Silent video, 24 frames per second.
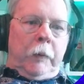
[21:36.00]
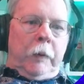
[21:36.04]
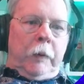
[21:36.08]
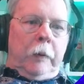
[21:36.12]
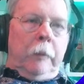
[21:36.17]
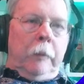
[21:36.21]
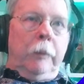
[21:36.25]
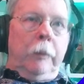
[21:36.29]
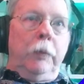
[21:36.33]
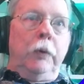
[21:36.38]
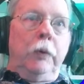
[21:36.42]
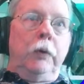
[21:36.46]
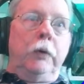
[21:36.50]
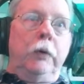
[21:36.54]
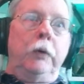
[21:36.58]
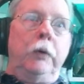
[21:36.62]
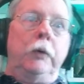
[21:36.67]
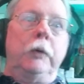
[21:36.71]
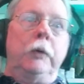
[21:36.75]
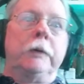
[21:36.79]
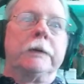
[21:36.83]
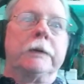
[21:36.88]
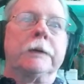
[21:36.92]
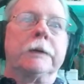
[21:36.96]

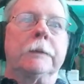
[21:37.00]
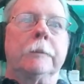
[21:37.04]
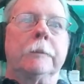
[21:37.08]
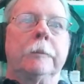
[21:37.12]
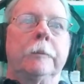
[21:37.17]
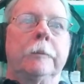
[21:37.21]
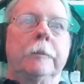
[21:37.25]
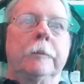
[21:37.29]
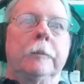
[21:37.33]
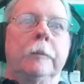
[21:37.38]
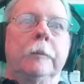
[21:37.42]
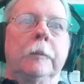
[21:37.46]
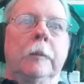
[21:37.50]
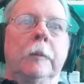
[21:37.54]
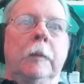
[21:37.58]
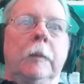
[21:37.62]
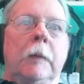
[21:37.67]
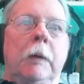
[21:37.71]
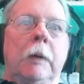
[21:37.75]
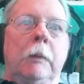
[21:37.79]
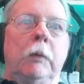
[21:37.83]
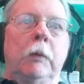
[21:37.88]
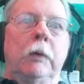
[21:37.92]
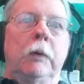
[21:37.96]
Boots.
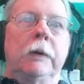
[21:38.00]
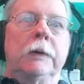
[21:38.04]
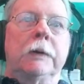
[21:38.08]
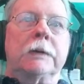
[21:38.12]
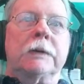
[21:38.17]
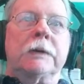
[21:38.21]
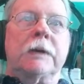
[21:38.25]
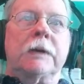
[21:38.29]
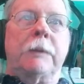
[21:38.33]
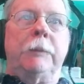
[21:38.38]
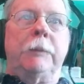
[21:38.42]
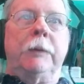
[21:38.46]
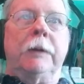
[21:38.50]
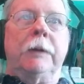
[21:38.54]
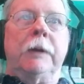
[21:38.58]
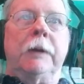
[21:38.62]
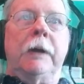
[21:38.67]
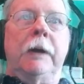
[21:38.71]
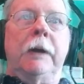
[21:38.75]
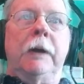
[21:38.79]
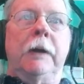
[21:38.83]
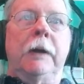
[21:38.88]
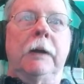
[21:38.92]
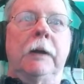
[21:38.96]
I'm going to accept
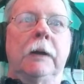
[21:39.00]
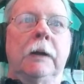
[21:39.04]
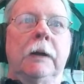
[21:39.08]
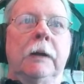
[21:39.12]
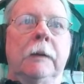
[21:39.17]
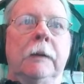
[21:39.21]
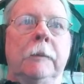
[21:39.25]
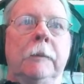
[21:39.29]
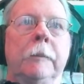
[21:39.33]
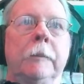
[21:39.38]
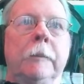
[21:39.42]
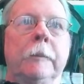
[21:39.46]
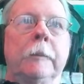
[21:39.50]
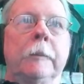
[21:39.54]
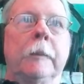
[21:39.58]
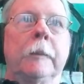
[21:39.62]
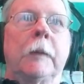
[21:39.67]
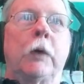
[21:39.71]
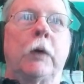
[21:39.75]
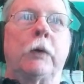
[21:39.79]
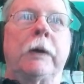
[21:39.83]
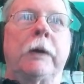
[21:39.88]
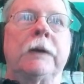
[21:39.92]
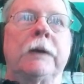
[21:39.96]
that.
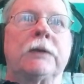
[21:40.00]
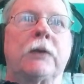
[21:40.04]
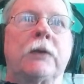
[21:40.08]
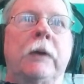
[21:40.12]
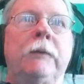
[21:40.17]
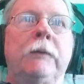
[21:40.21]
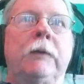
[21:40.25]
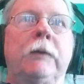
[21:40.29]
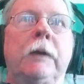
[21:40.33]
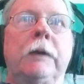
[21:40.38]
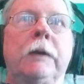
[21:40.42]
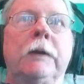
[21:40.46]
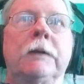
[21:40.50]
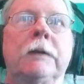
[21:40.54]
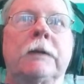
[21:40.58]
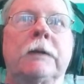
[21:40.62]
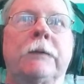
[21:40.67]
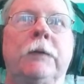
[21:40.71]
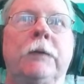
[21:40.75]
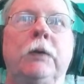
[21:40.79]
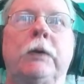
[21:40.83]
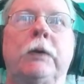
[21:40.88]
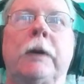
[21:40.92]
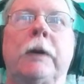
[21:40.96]
Okay, so I've done this a
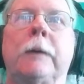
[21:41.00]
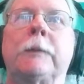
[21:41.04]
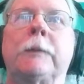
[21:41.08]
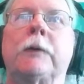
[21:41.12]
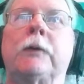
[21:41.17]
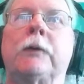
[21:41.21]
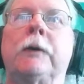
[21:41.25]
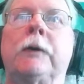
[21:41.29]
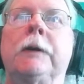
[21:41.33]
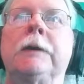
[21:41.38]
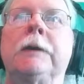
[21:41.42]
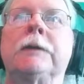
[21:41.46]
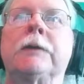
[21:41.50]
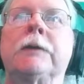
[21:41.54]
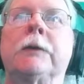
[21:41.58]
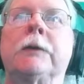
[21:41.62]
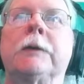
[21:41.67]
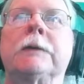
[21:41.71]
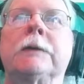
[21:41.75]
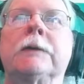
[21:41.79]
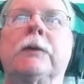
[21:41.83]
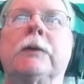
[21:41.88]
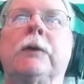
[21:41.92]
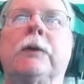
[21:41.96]
few times already, so
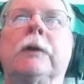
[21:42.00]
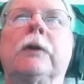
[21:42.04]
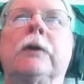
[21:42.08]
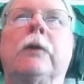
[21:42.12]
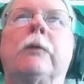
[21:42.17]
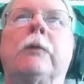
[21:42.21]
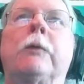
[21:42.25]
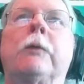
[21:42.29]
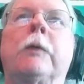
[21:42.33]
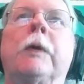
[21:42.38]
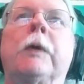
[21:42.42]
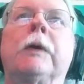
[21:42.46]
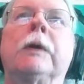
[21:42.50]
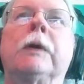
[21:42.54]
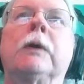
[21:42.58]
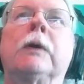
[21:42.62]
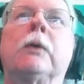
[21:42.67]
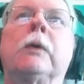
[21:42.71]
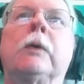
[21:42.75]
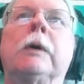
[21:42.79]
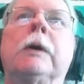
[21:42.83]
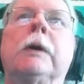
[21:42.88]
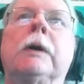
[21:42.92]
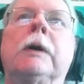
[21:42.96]
this is going to go pretty
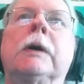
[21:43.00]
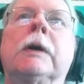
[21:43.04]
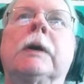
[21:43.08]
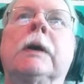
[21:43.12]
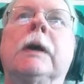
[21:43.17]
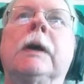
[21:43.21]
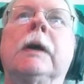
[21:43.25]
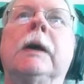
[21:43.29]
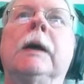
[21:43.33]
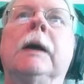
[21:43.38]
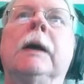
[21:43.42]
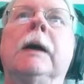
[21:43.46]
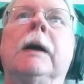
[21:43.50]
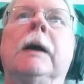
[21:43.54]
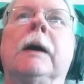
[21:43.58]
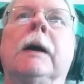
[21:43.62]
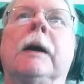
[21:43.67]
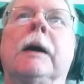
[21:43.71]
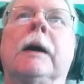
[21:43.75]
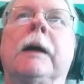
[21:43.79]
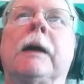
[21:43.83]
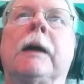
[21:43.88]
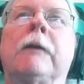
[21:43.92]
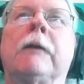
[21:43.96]
quick.
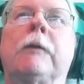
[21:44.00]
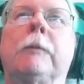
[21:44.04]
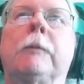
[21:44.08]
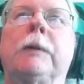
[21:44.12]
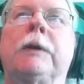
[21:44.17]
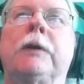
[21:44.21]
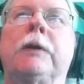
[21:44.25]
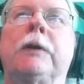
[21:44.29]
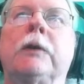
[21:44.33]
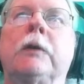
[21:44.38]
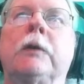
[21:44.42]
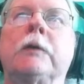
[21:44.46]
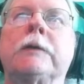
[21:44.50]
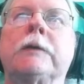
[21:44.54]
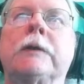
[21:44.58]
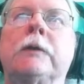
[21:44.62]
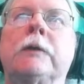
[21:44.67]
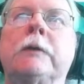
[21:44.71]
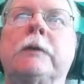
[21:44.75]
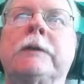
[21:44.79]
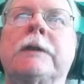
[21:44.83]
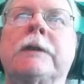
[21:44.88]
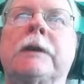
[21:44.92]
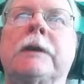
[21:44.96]
I have a material
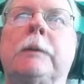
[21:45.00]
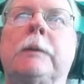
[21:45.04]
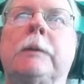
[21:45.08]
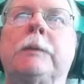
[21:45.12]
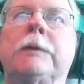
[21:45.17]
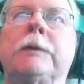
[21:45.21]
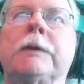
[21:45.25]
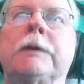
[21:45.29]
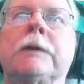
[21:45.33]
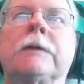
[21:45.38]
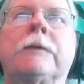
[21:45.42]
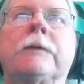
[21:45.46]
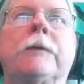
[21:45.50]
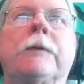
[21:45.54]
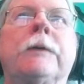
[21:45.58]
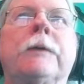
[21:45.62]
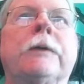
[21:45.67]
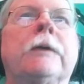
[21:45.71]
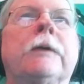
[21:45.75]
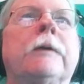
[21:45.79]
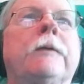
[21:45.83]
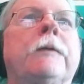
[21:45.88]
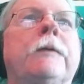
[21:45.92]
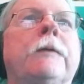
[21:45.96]
zone set up just for
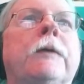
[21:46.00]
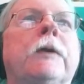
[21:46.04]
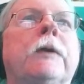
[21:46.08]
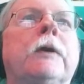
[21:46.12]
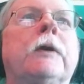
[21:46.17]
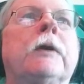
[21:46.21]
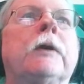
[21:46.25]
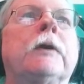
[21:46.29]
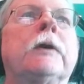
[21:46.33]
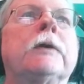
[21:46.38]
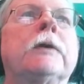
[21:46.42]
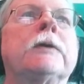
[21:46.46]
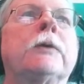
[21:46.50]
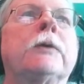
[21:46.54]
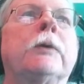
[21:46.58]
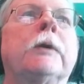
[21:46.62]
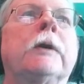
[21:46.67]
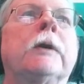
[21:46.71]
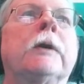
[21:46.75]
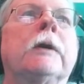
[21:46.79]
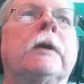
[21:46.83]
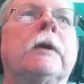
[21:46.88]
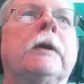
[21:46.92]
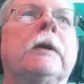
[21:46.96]
the fur, so we're
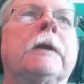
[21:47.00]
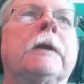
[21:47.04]
going to click